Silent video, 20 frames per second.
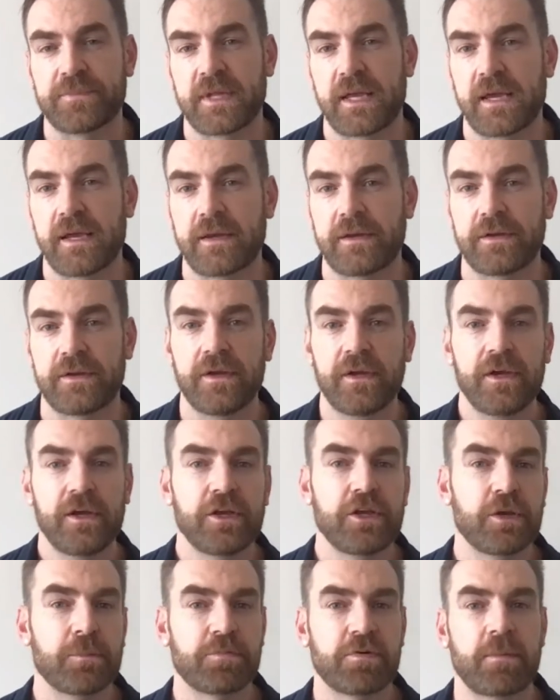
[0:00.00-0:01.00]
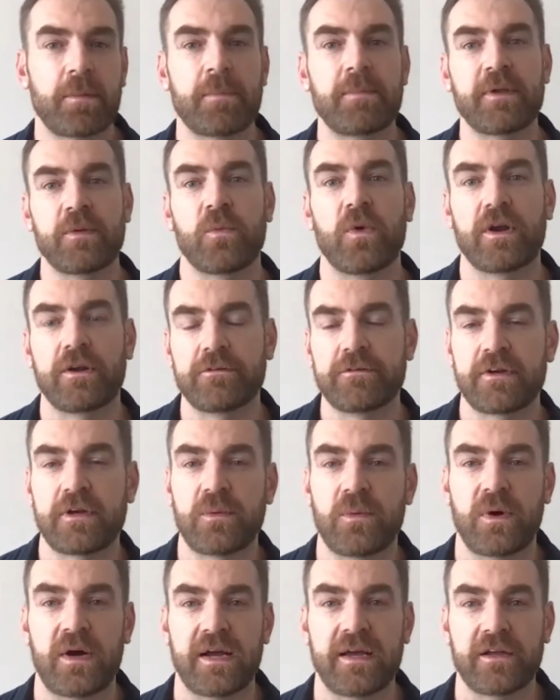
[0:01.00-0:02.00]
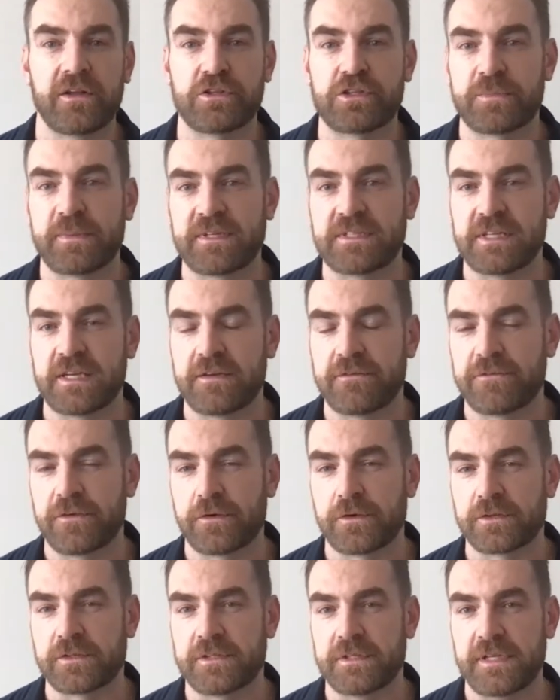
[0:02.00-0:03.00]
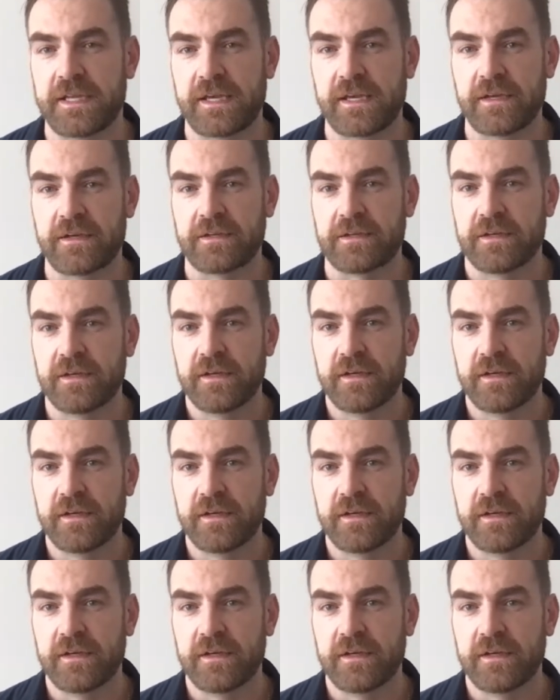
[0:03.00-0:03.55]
And you're probably wondering why LGBT folks need